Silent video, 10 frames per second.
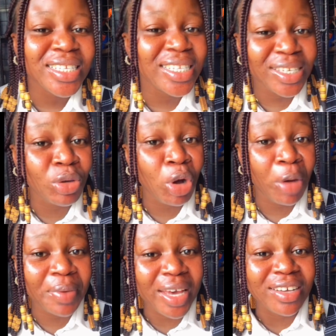these
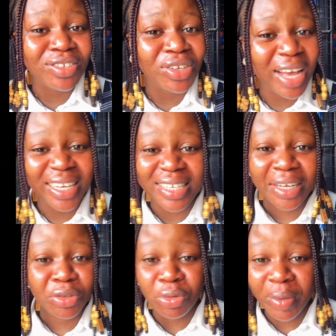hookup girls, you guys
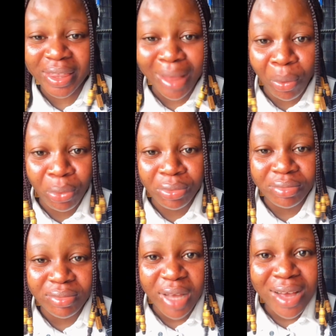can do better.
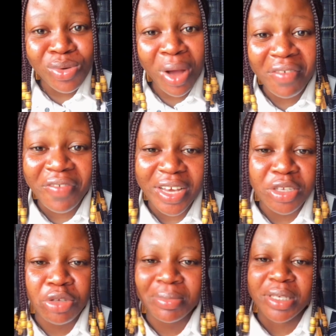Go and find
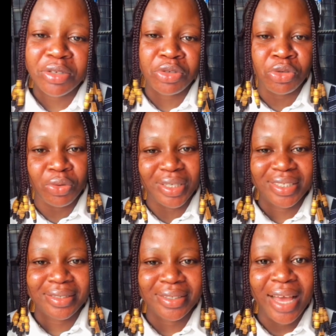something to
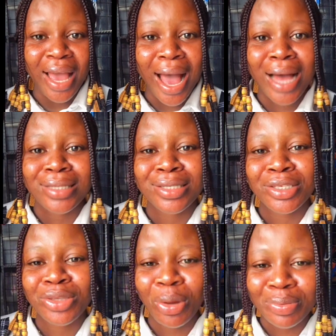it and
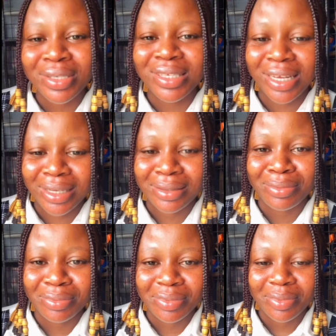stop stealing.
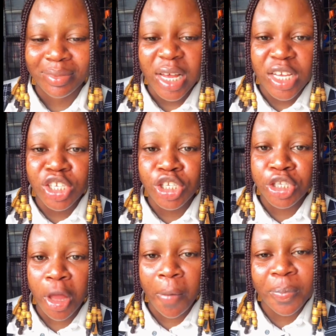
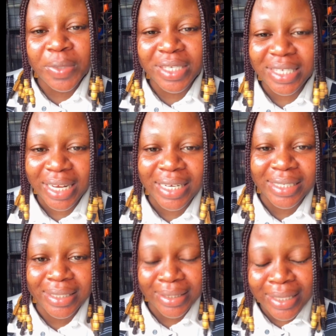Stop
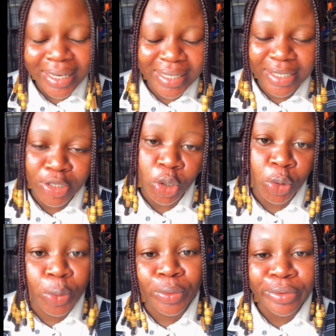stealing. Stealing is
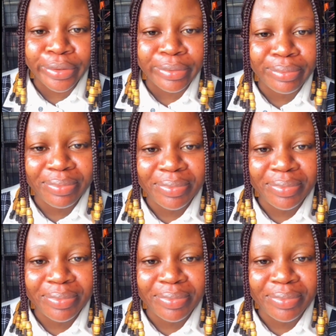not good.